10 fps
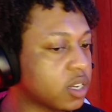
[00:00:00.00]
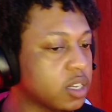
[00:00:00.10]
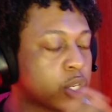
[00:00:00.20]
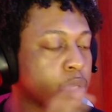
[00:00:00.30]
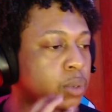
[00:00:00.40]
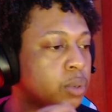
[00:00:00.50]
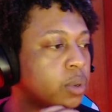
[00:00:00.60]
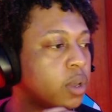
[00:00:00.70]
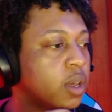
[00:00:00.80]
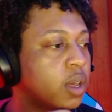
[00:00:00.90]
to
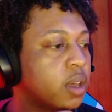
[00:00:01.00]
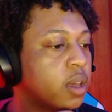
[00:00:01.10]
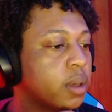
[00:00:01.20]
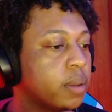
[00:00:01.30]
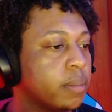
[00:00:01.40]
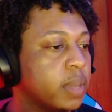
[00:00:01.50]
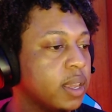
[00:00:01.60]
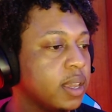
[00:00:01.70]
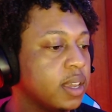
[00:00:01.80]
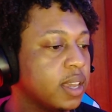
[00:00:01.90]

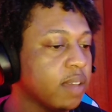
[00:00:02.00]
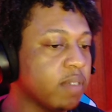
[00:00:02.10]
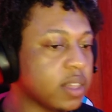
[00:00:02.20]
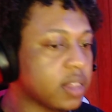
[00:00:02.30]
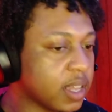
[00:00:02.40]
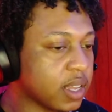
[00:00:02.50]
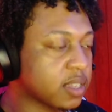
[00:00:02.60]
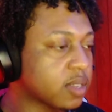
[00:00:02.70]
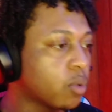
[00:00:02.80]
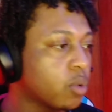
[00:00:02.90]
me giving
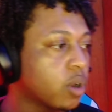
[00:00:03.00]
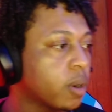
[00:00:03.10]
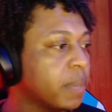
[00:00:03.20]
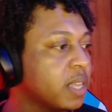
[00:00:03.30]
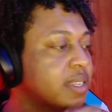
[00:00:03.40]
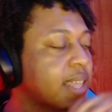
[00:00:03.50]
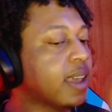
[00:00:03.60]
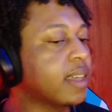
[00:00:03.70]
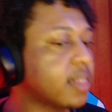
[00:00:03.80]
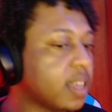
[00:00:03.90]
this, or me
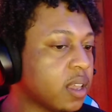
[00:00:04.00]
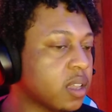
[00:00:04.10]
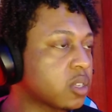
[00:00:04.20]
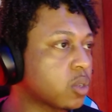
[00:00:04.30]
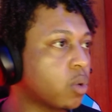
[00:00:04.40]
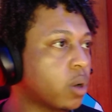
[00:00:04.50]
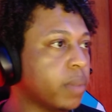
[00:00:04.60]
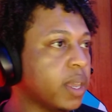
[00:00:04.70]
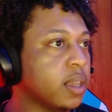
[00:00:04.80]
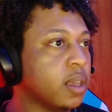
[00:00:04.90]
saying this, or
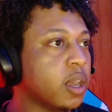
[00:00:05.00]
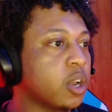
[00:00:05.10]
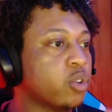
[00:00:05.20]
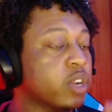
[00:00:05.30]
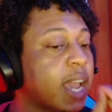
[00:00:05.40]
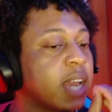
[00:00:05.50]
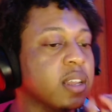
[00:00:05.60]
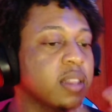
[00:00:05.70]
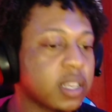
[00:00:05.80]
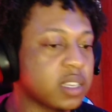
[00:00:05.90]
me creating
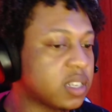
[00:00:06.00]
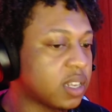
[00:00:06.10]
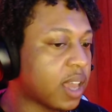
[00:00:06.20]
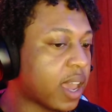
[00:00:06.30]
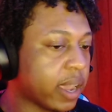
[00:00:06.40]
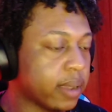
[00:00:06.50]
this today.